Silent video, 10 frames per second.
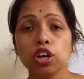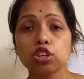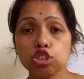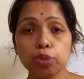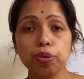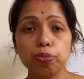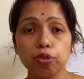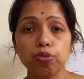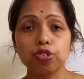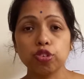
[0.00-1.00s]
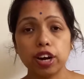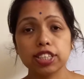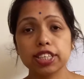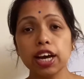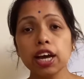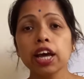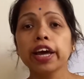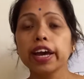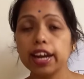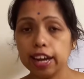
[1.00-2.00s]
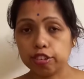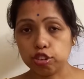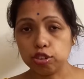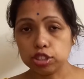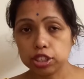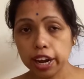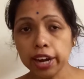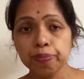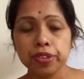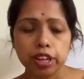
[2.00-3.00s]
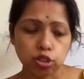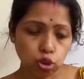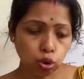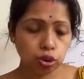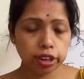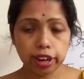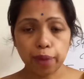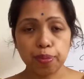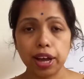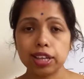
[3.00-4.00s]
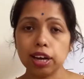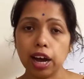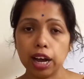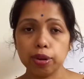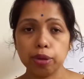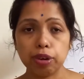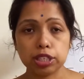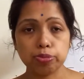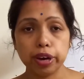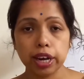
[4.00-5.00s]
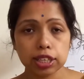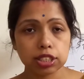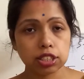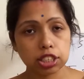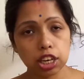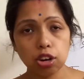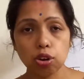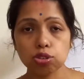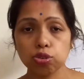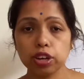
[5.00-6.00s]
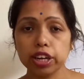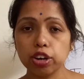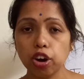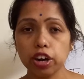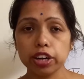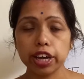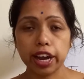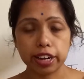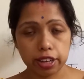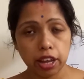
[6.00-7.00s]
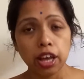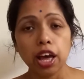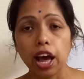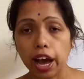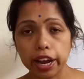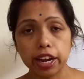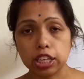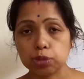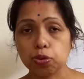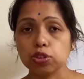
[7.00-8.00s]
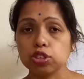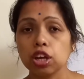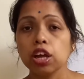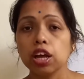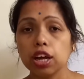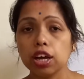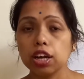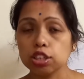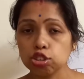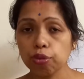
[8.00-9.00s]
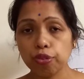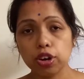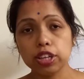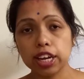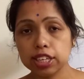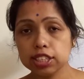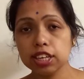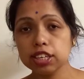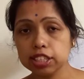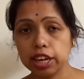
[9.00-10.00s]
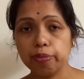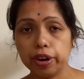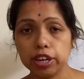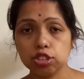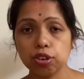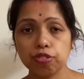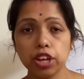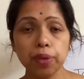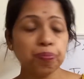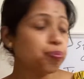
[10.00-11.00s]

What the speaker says: should be moved towards the electrodes, right? Though we apply the high reverse bias, still also we will not get high response. So for that is the disadvantage of the